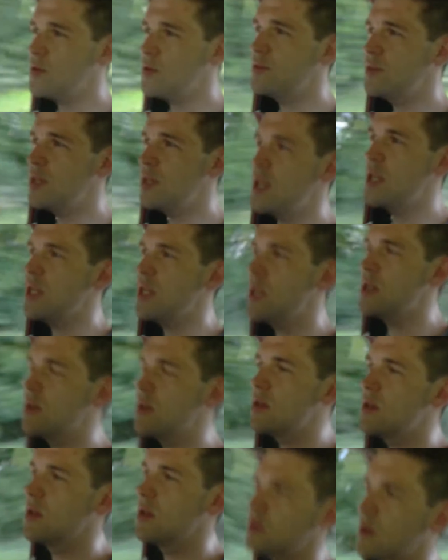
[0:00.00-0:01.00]
The
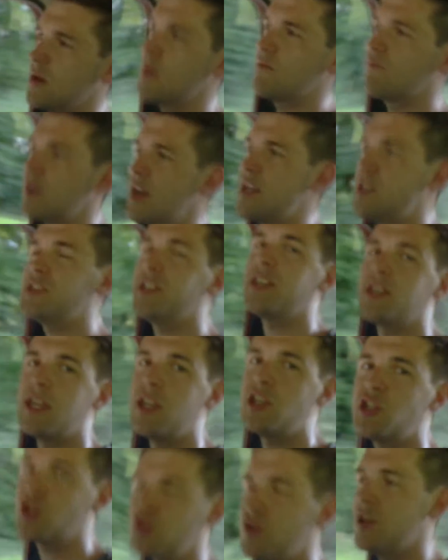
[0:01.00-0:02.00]
racing
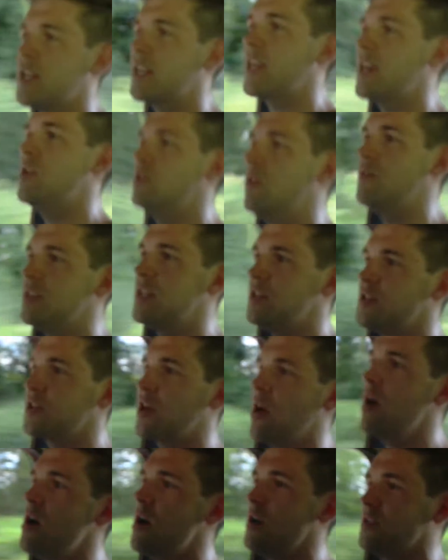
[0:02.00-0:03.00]
history again on these
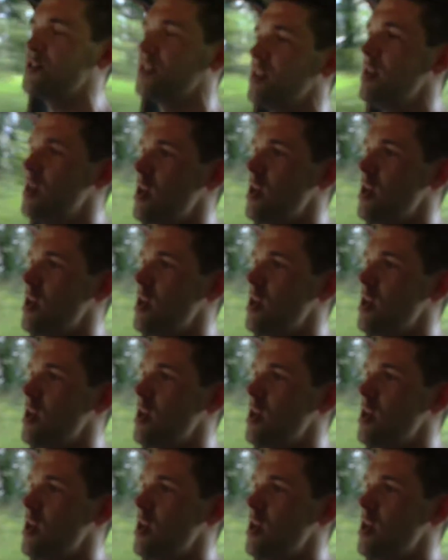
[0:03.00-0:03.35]
cars,